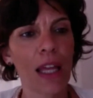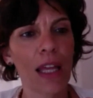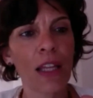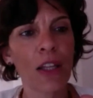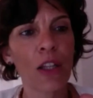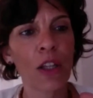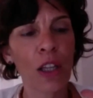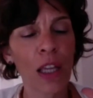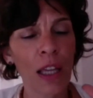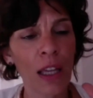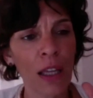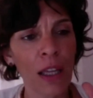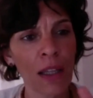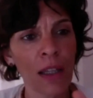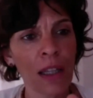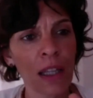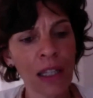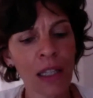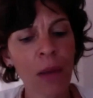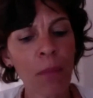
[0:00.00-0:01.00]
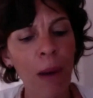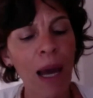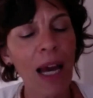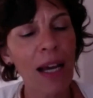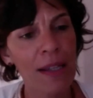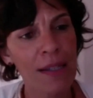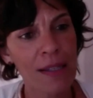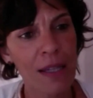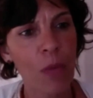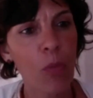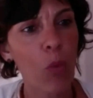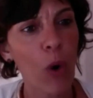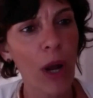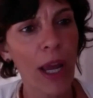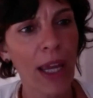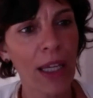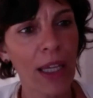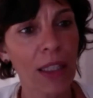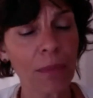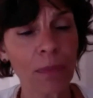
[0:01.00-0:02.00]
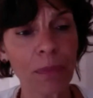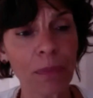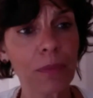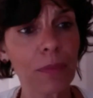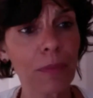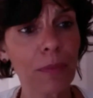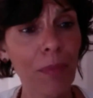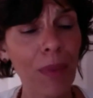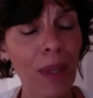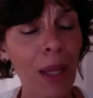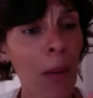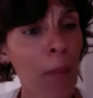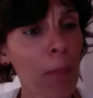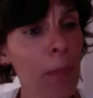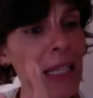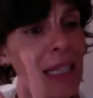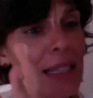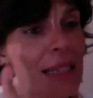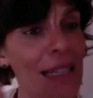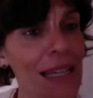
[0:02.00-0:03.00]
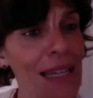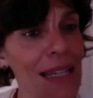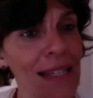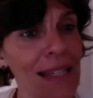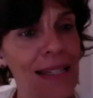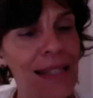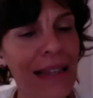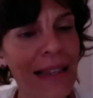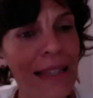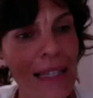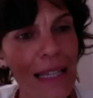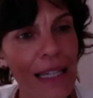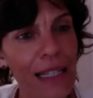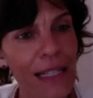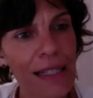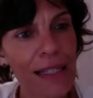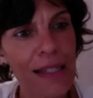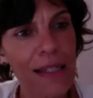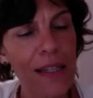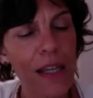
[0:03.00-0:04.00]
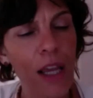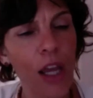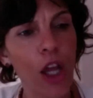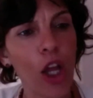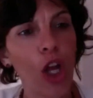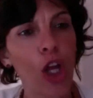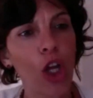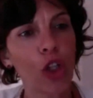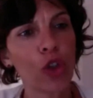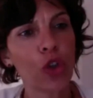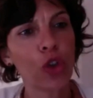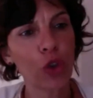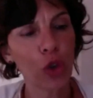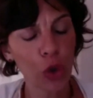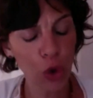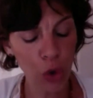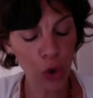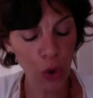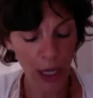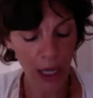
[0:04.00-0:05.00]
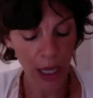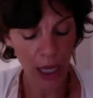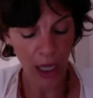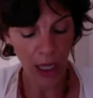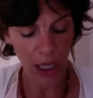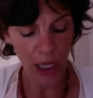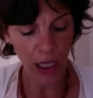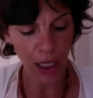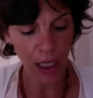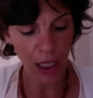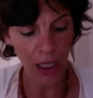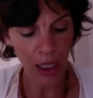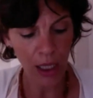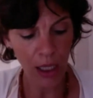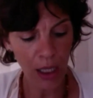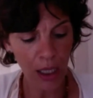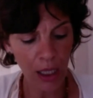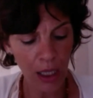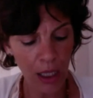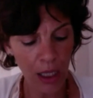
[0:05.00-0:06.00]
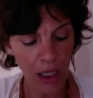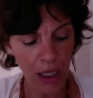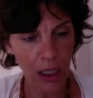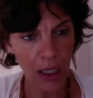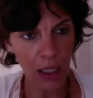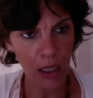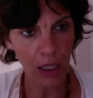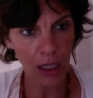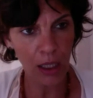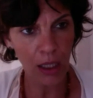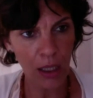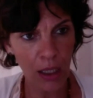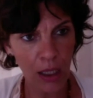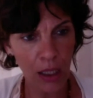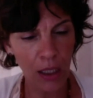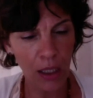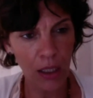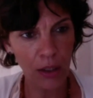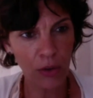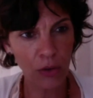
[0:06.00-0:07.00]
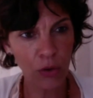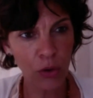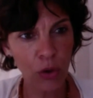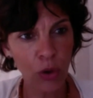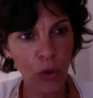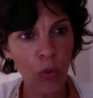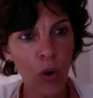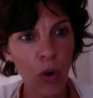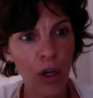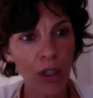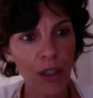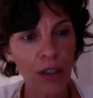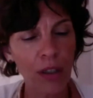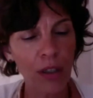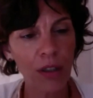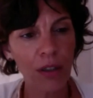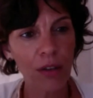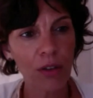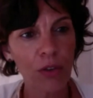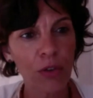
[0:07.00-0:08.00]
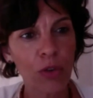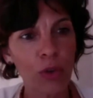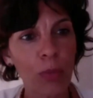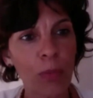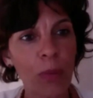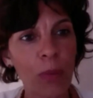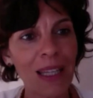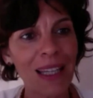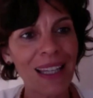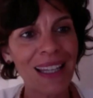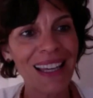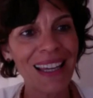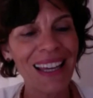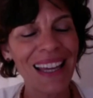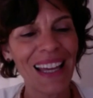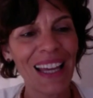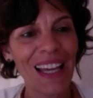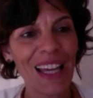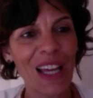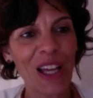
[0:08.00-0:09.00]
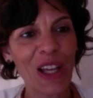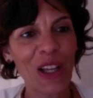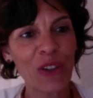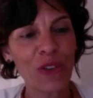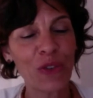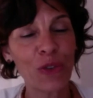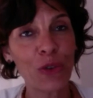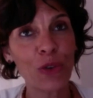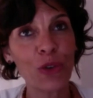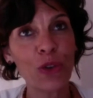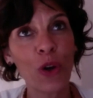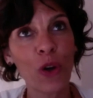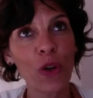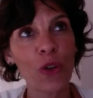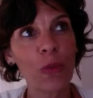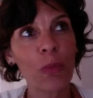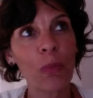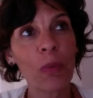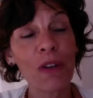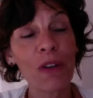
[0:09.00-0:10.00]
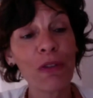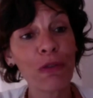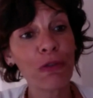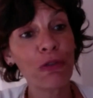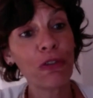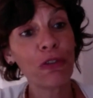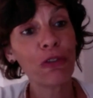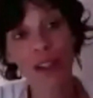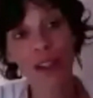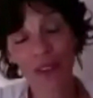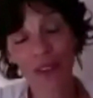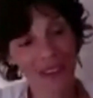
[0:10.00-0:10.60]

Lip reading: in a maximum way. But this leads to the worker to don't be fit